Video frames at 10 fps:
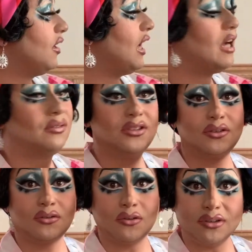"How was
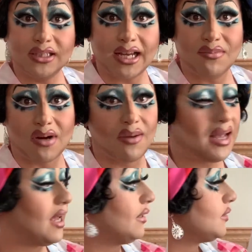school today?" Mom
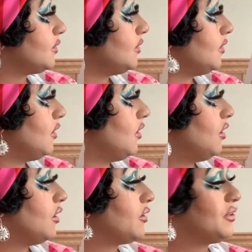asked.
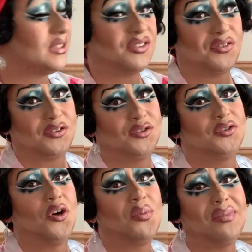"Christopher
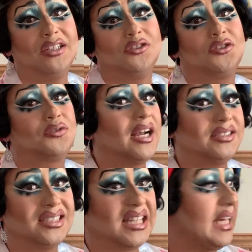stole my
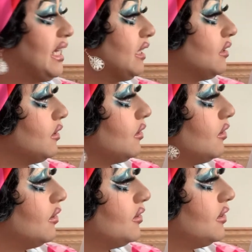dress thing,"
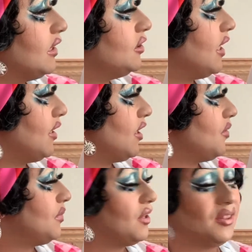said
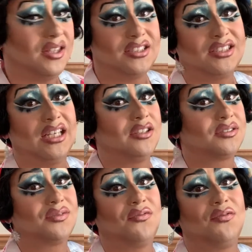Jacob. The
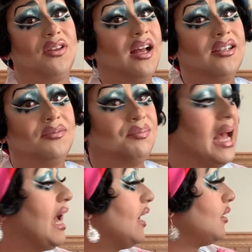tears flooded
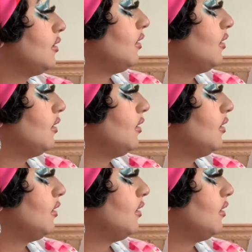back.